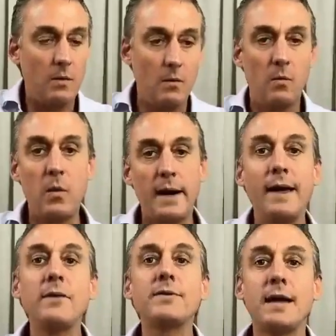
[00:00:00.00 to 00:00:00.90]
what
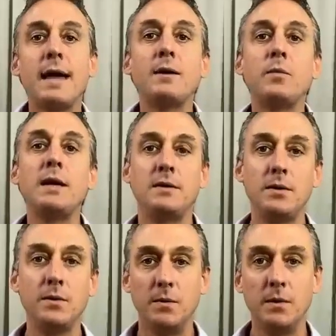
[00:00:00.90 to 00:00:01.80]
else can we
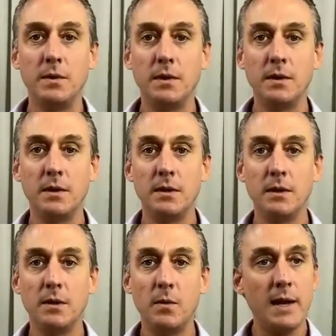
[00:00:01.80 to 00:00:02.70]
do?
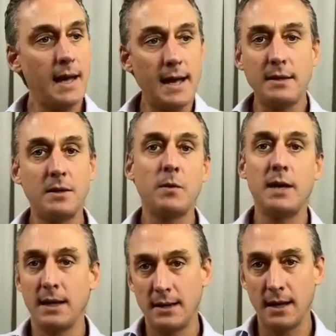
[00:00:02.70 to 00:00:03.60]
We can't do
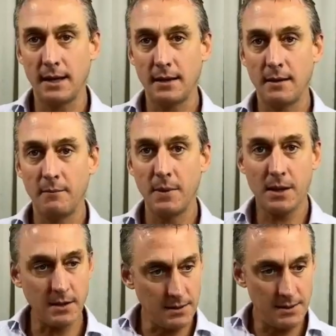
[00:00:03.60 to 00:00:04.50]
anything
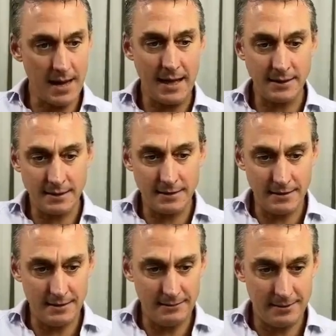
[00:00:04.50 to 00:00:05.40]
because
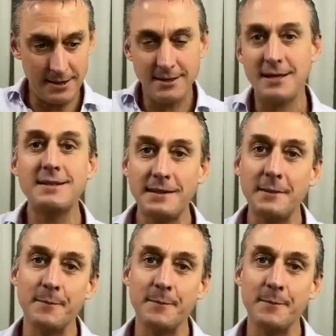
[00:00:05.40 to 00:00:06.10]
that's the system.